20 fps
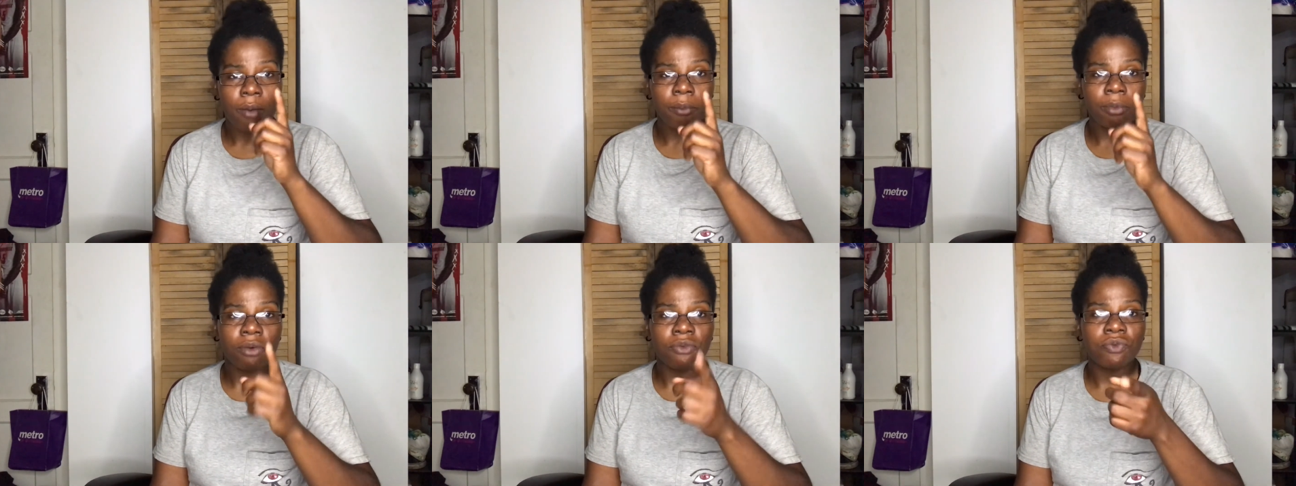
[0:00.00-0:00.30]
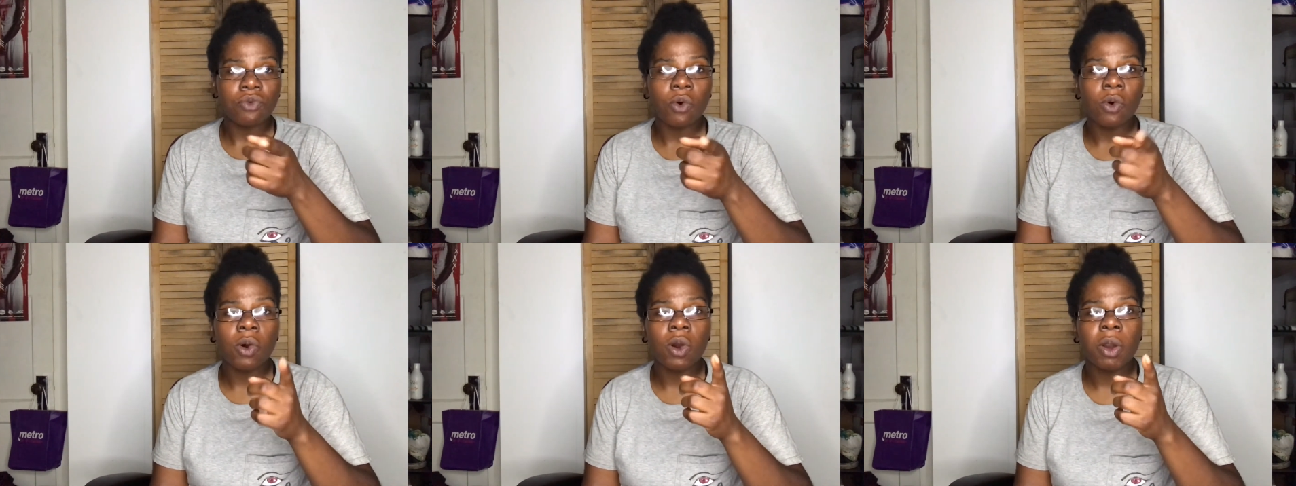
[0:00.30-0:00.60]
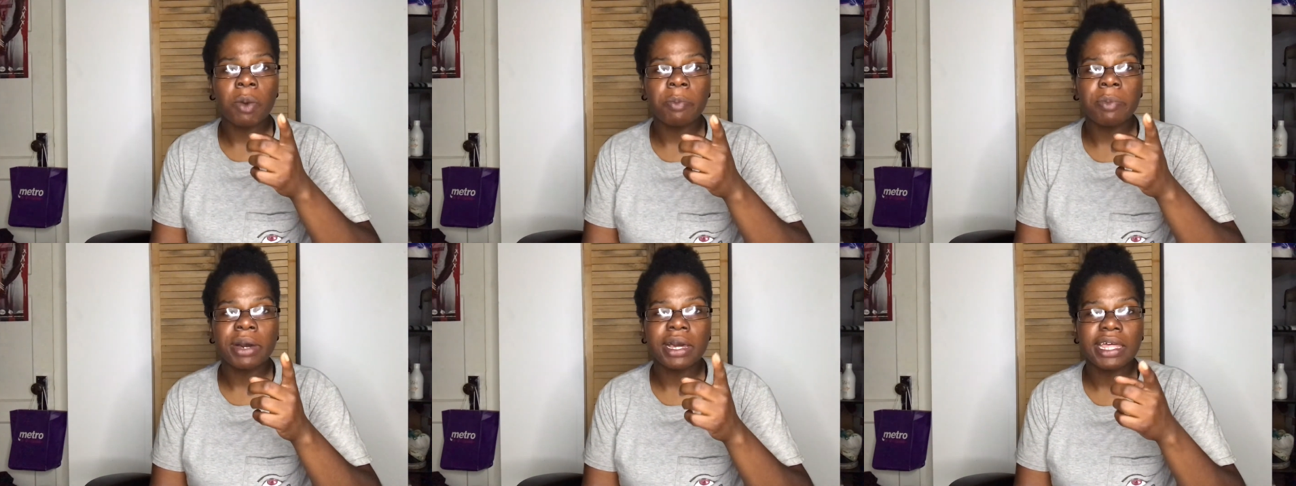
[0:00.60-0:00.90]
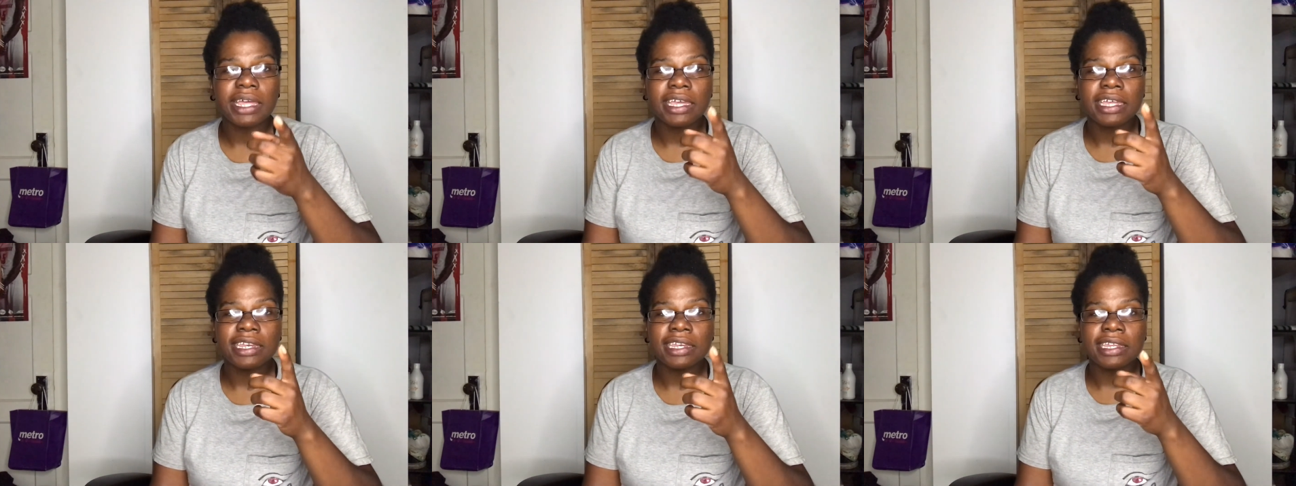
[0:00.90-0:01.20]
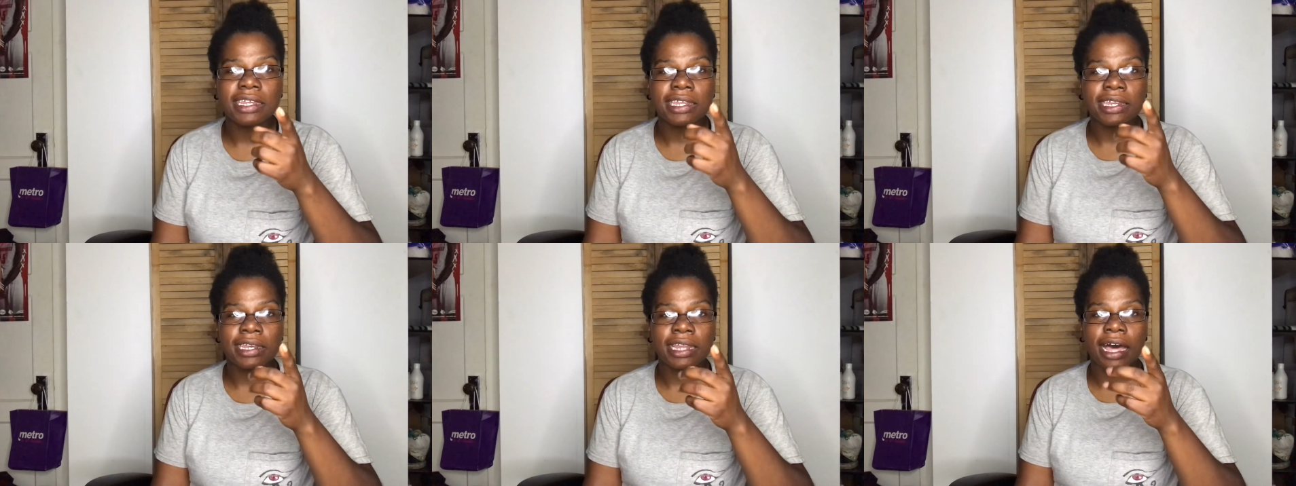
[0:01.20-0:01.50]
before, but it
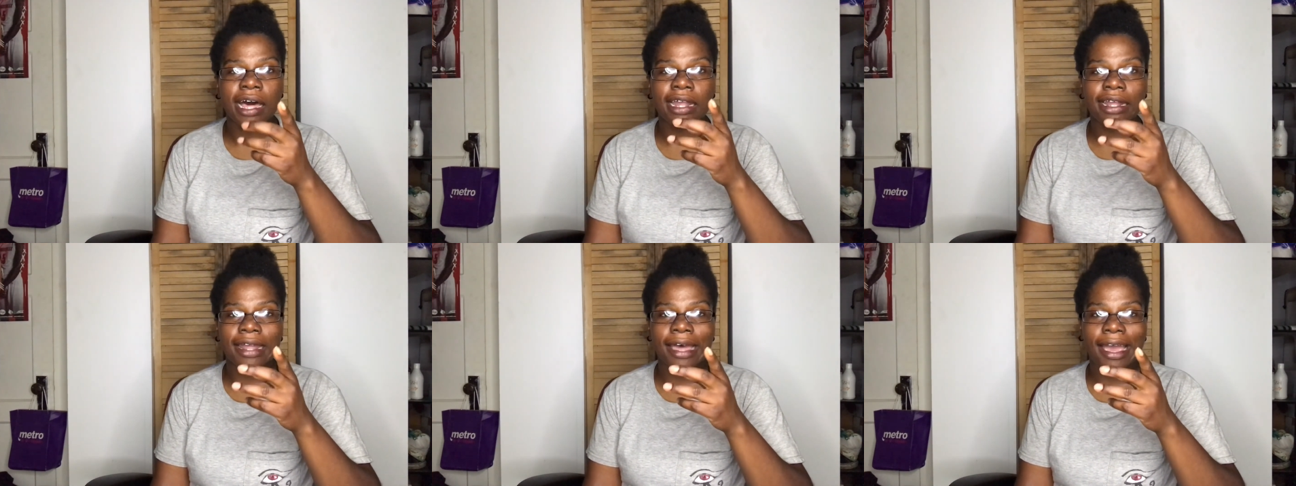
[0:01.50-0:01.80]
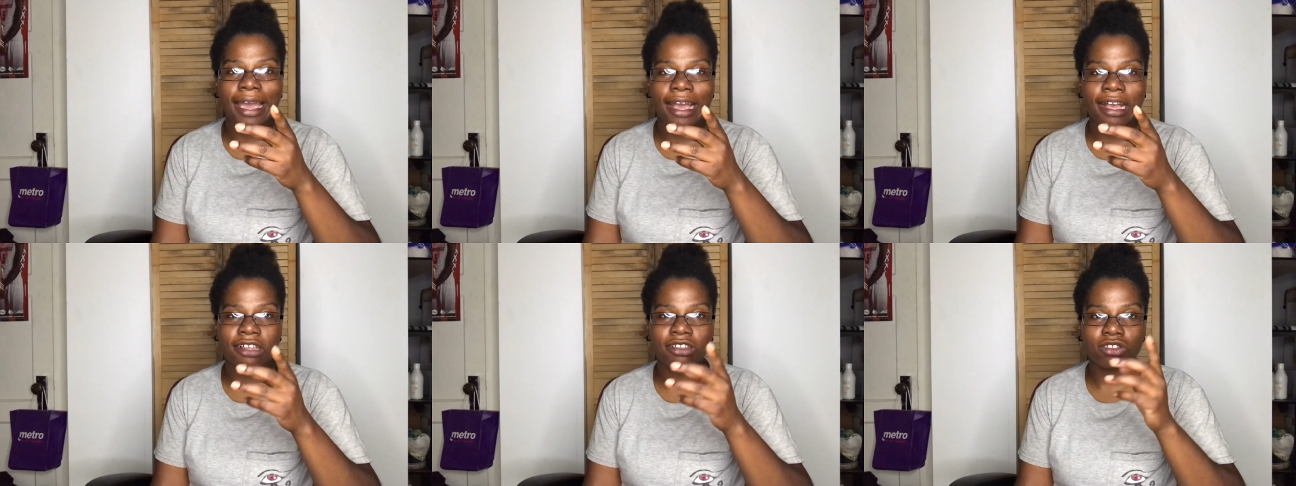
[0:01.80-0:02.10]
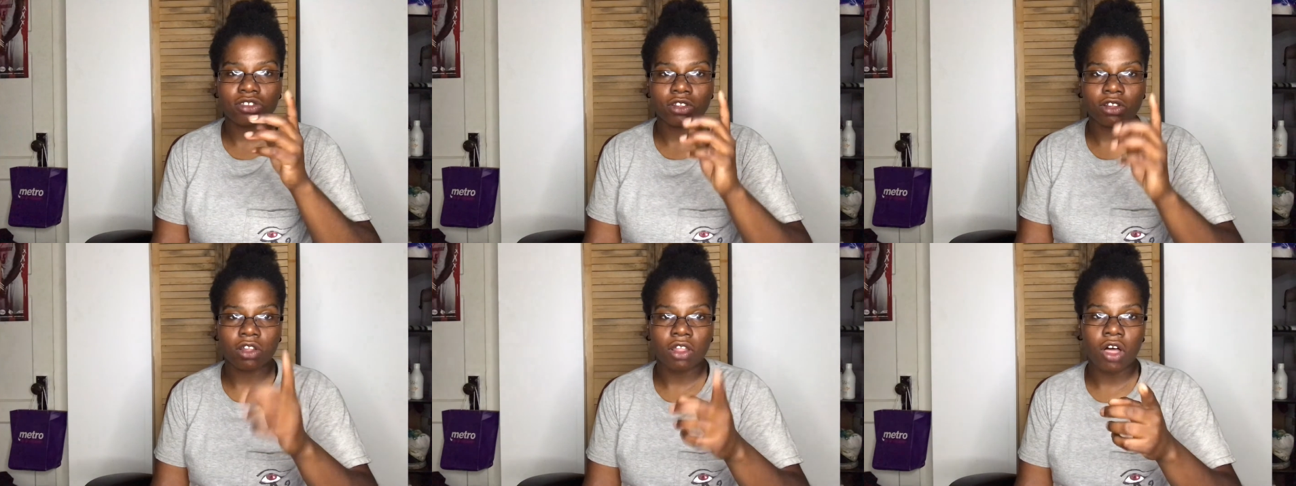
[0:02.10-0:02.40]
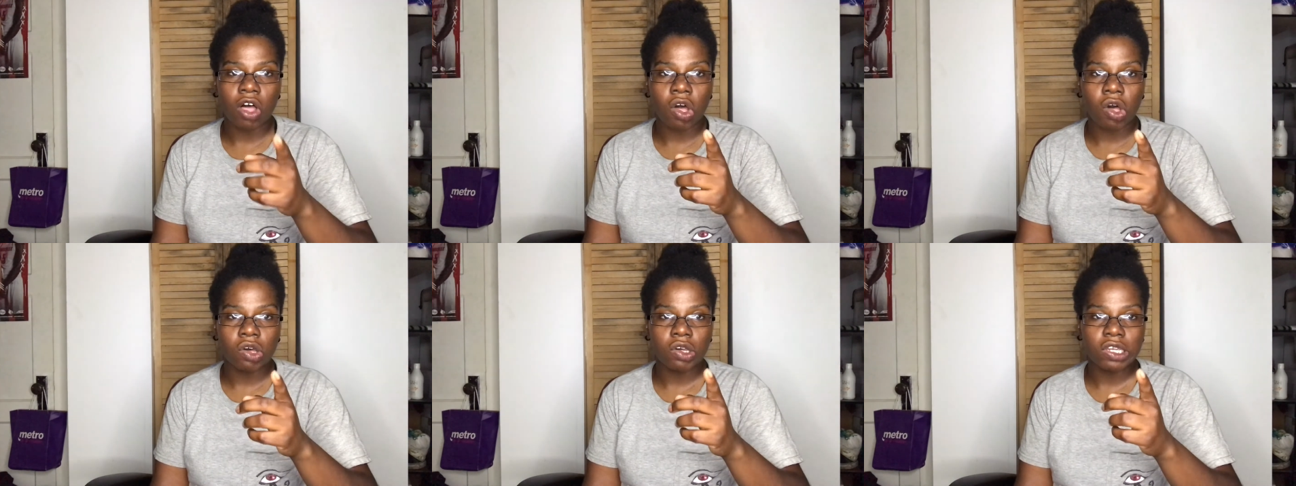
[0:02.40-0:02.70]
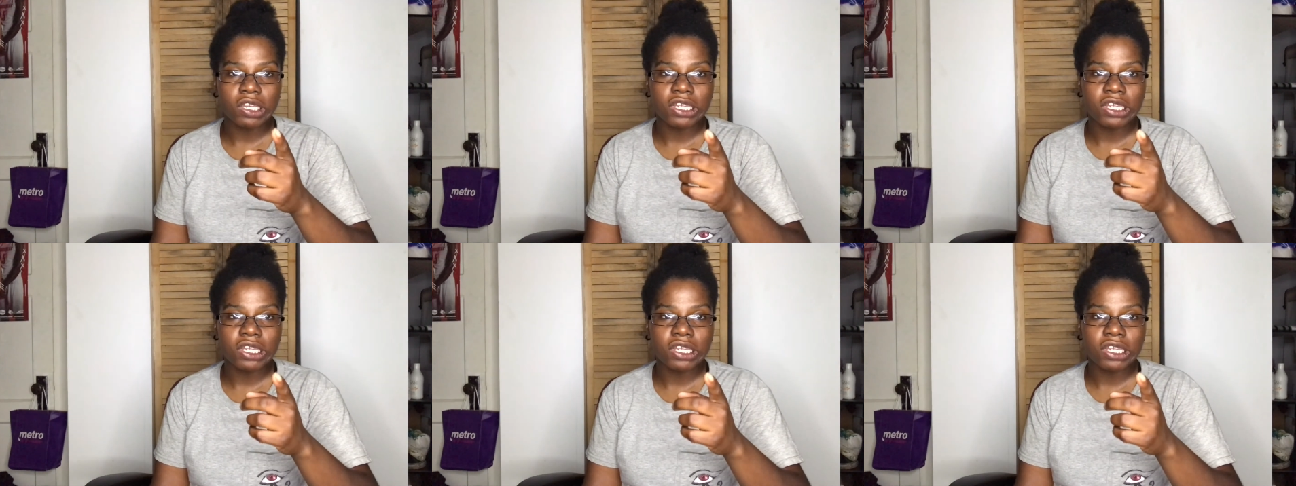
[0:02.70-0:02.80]
did not last long.